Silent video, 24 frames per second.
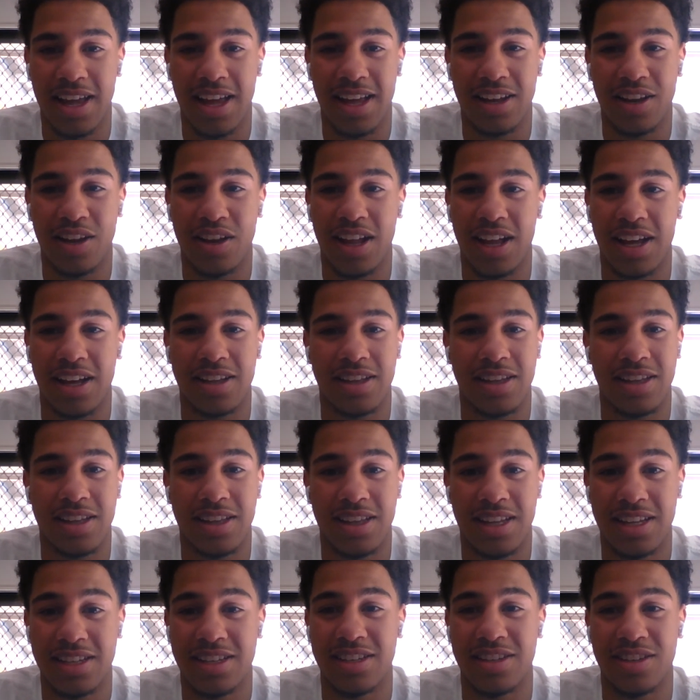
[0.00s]
and you're like,
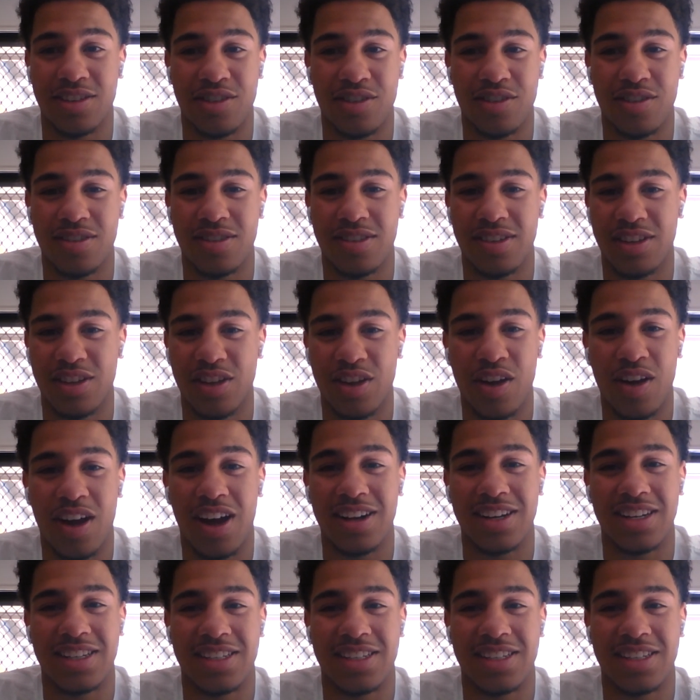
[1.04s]
this is you don't